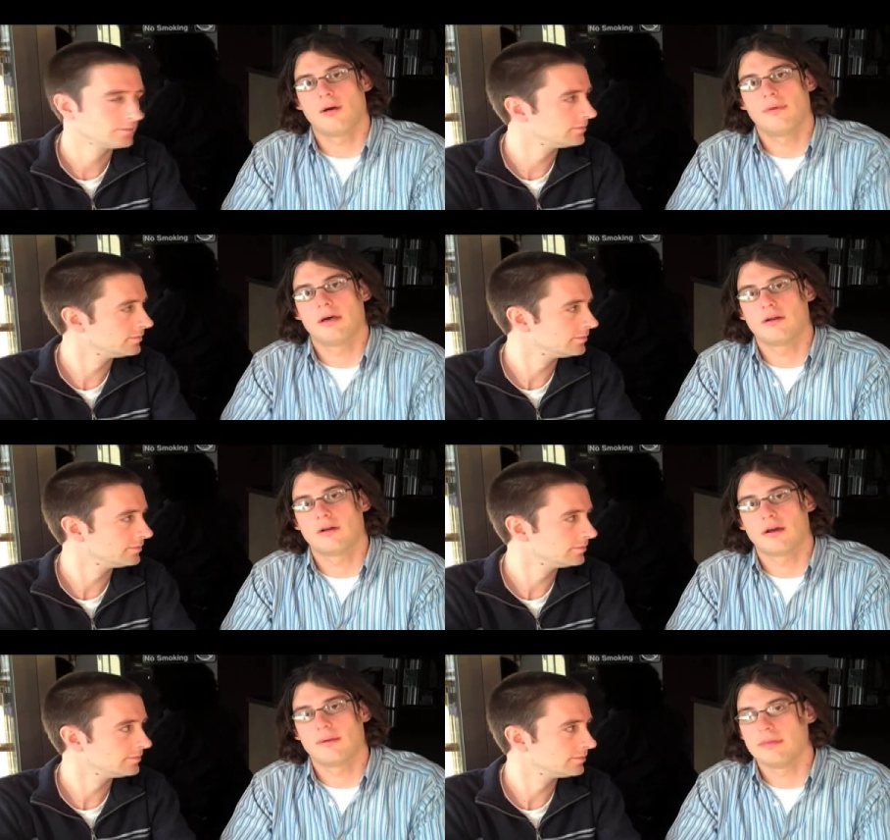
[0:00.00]
Speaker 1: better.
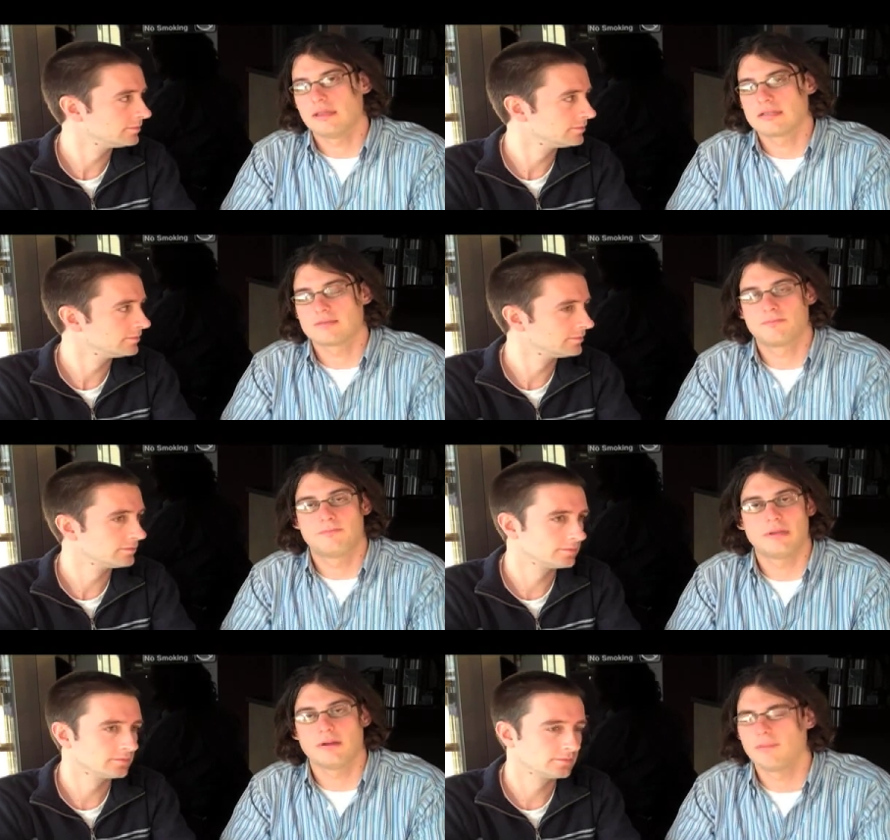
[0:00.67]
I mean, that's
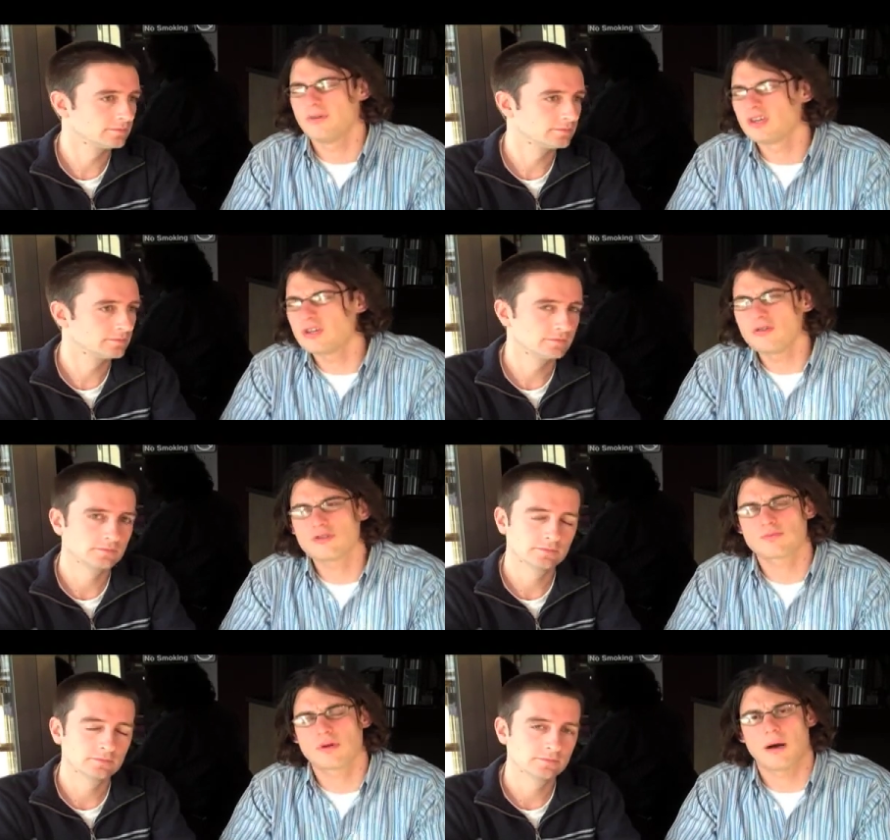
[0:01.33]
been a huge
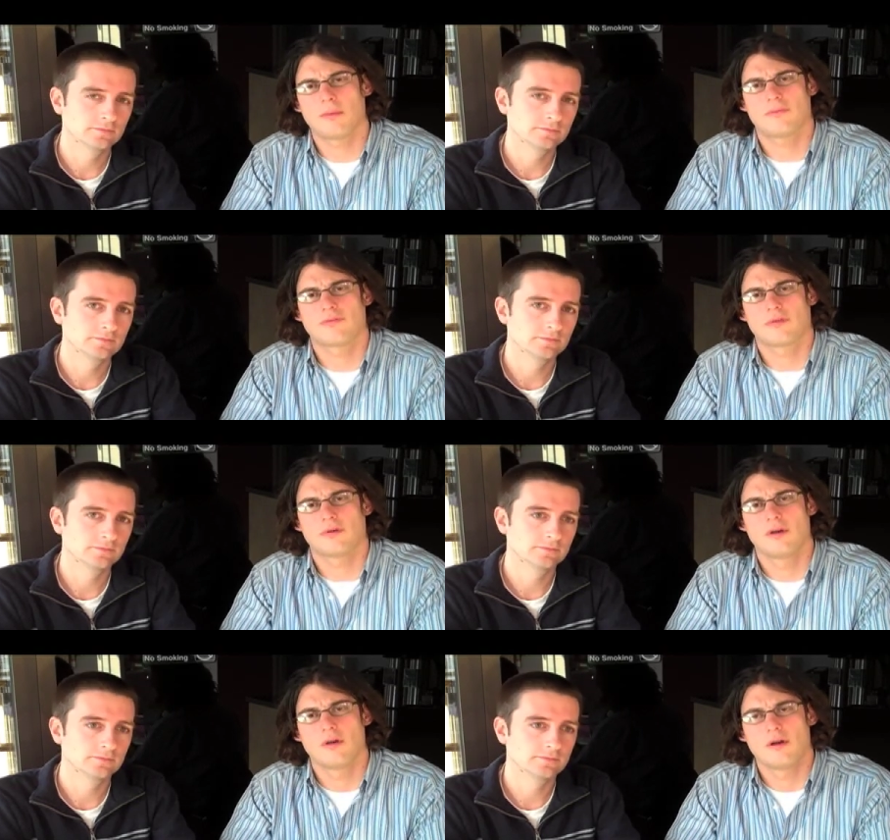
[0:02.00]
problem for
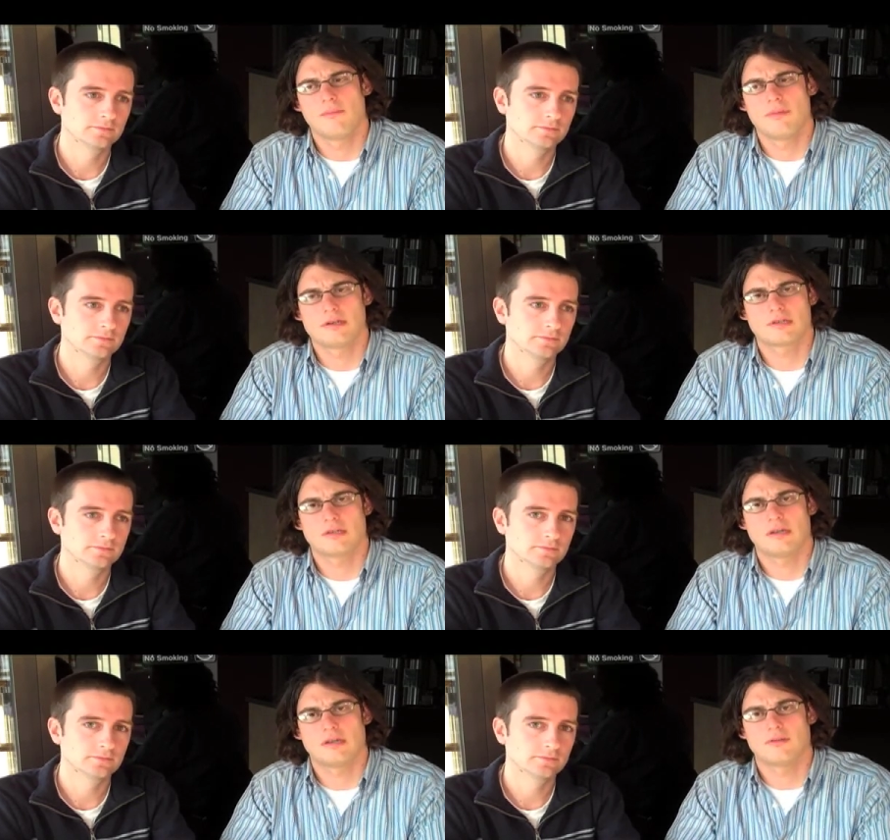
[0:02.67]
Michigan
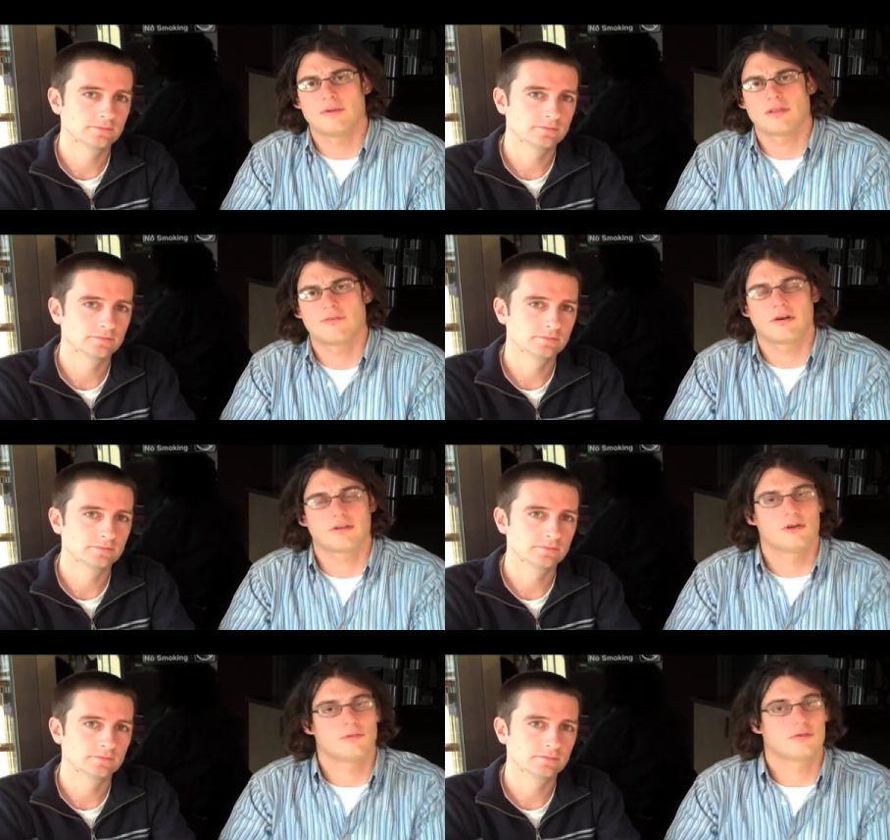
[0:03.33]
in the month of
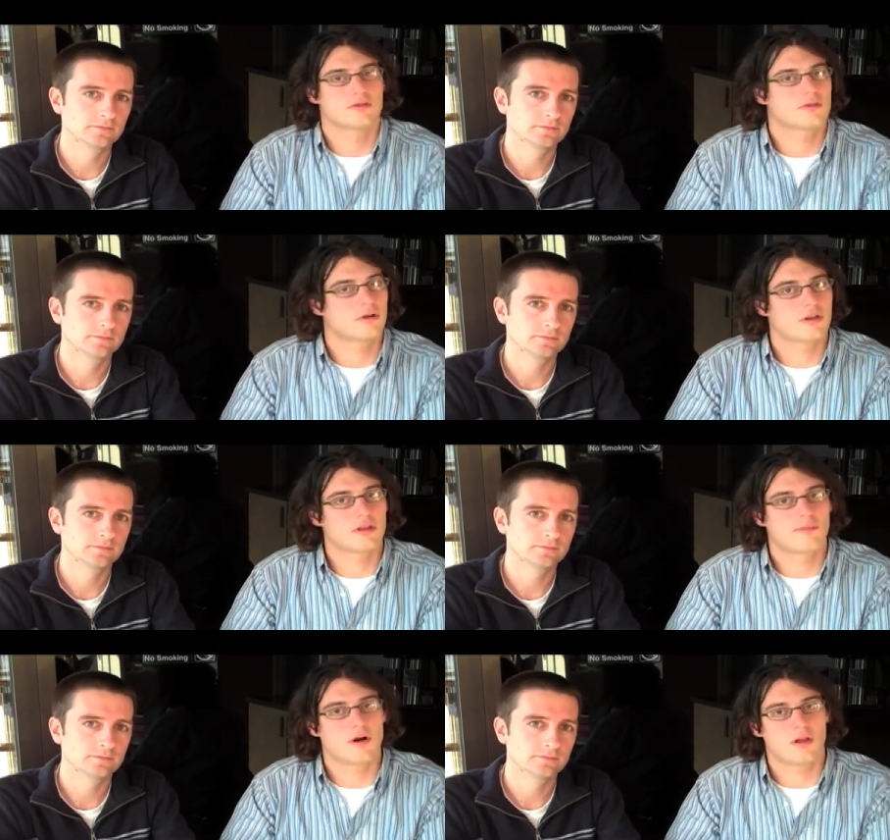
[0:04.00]
October is turning the
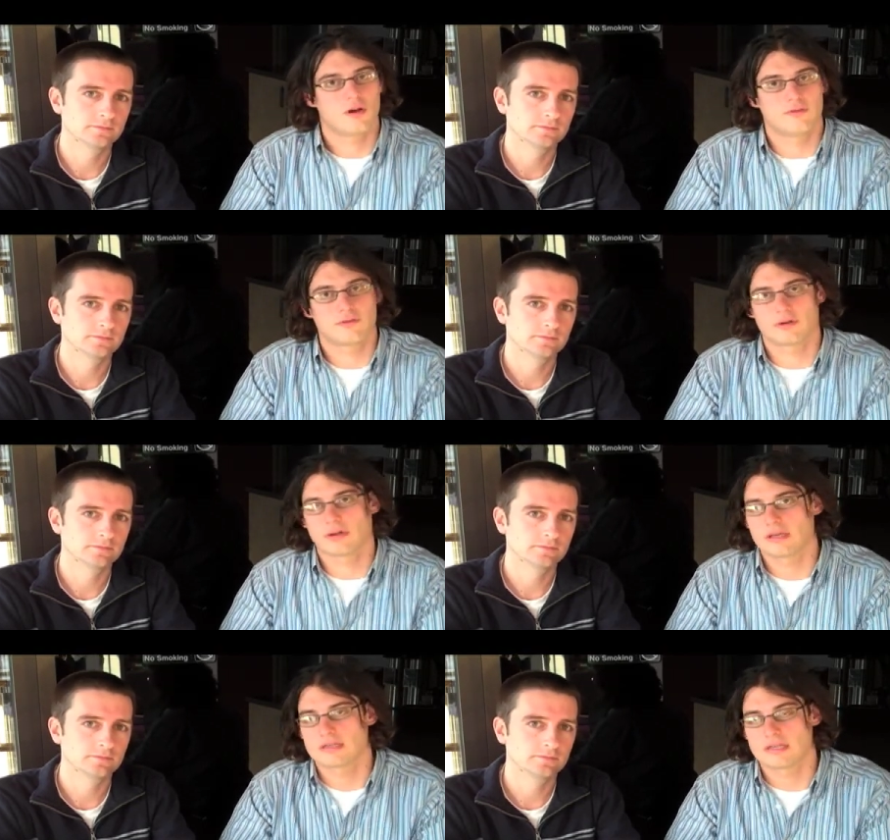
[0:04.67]
ball over
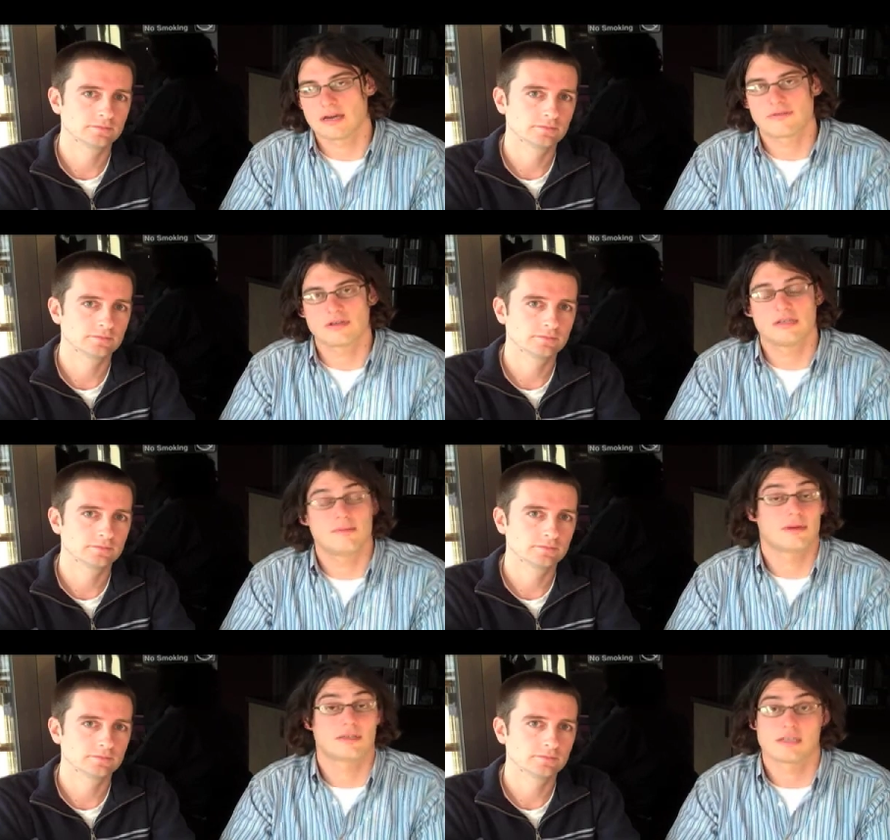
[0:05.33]
against every team
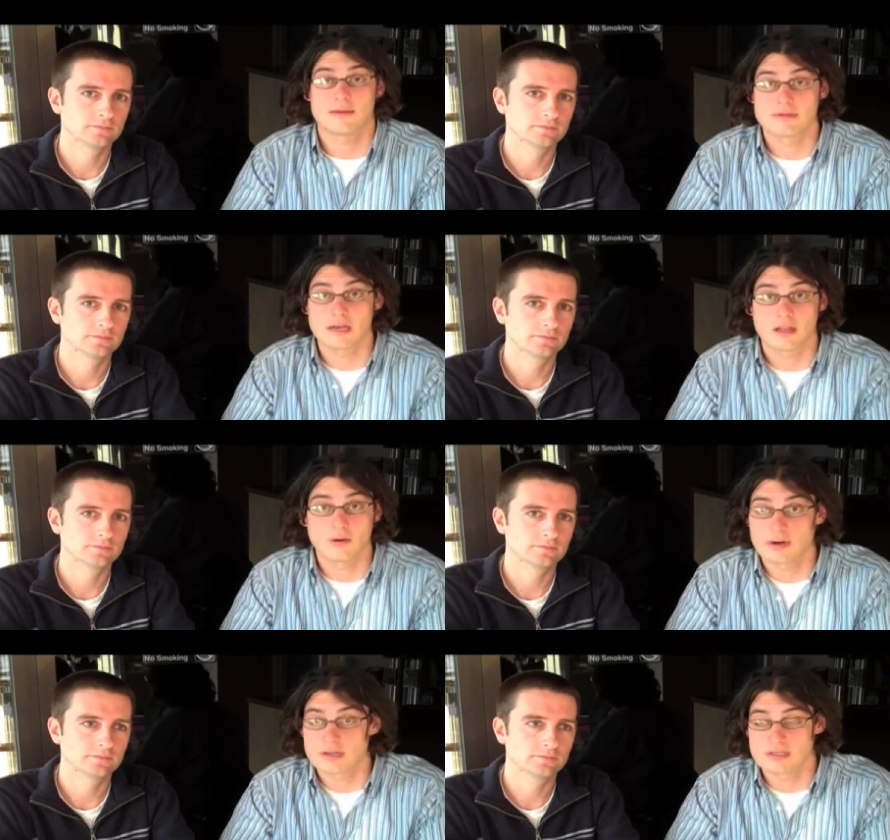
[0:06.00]
except
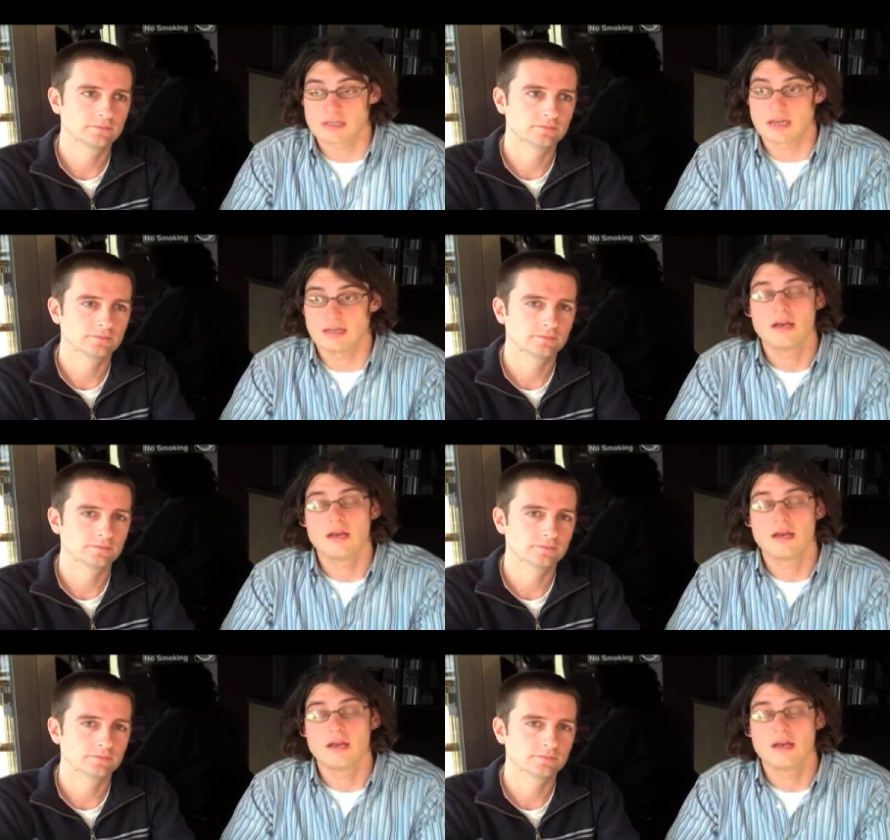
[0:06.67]
Delaware State.